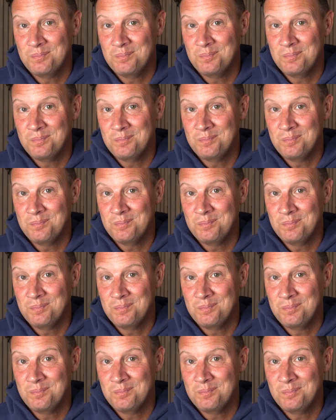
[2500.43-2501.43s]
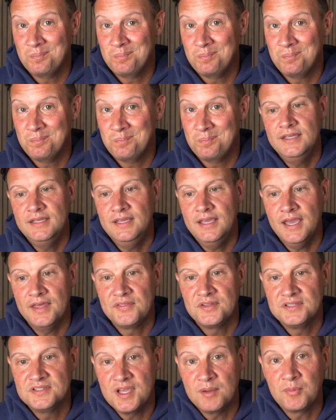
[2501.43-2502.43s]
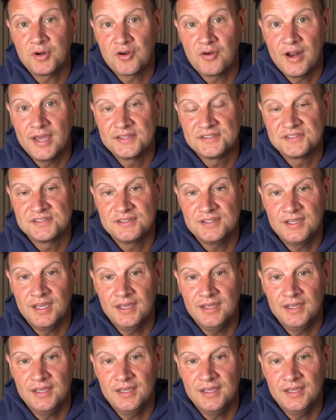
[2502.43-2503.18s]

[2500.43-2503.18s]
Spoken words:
In fact, he had the Democrats